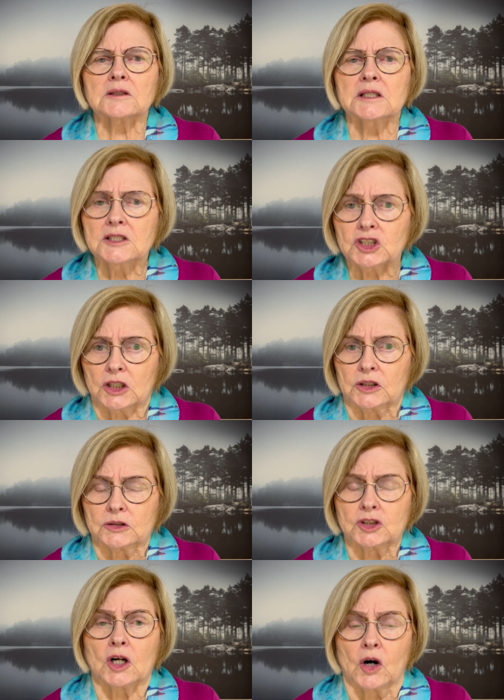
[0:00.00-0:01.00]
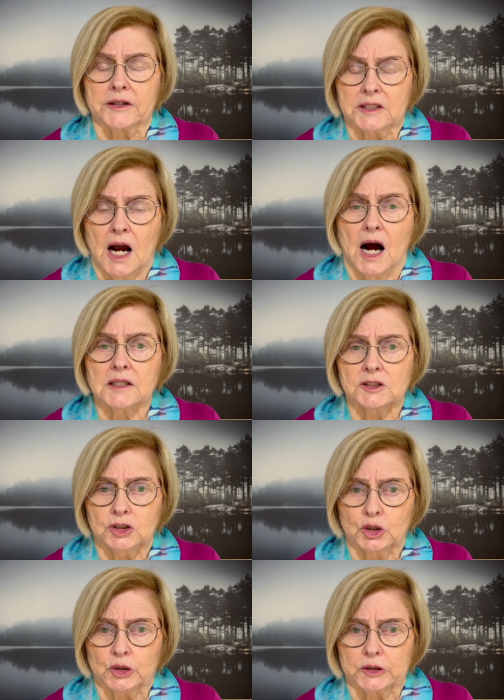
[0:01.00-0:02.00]
concerns are not
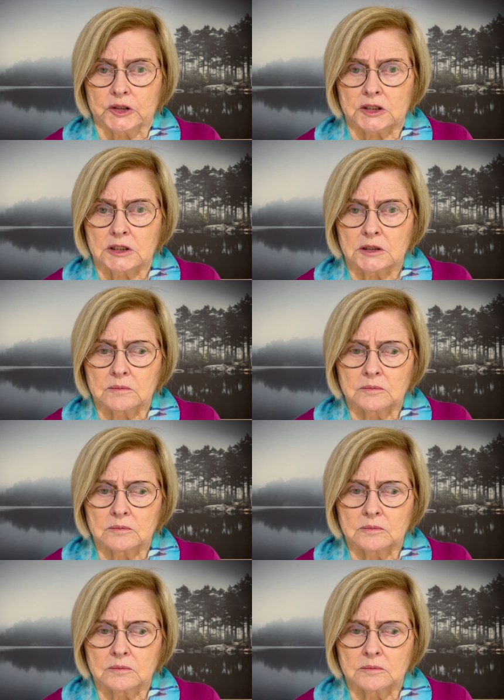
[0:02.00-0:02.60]
yours.